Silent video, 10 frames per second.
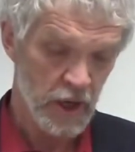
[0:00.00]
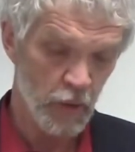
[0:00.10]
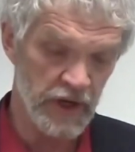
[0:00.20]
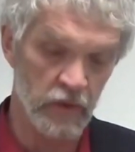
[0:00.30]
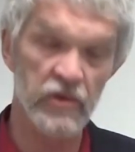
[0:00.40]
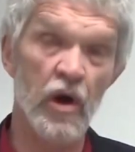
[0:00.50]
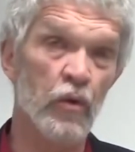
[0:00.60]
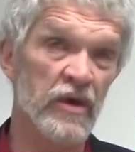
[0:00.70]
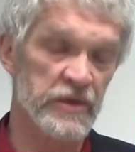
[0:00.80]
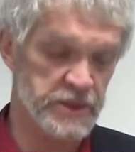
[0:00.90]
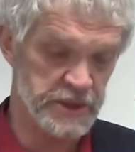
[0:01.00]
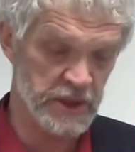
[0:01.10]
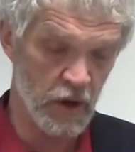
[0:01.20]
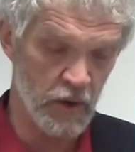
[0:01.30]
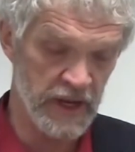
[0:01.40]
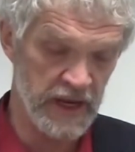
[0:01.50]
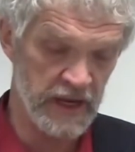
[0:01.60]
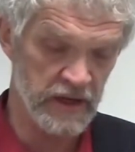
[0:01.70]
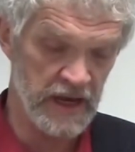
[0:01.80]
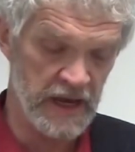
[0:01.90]
We don't know where this is going,
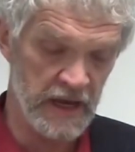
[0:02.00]
and